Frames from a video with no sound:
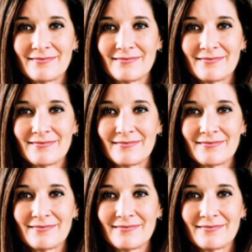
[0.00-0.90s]

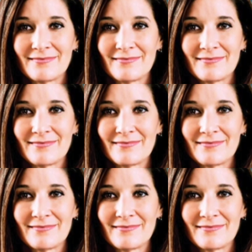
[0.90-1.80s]

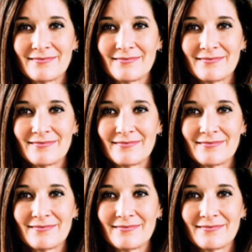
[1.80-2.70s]

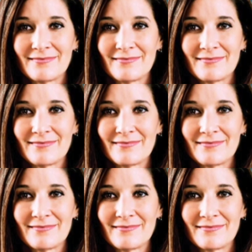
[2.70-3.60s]

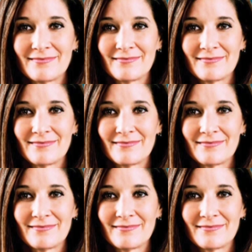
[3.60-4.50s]

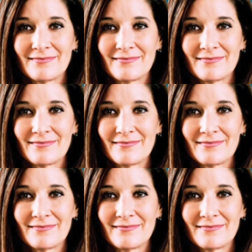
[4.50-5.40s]

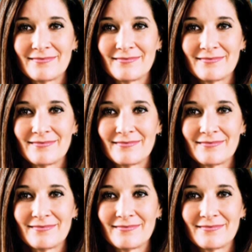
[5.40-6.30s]

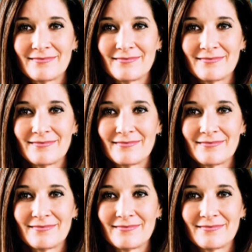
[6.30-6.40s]
(no lip movement)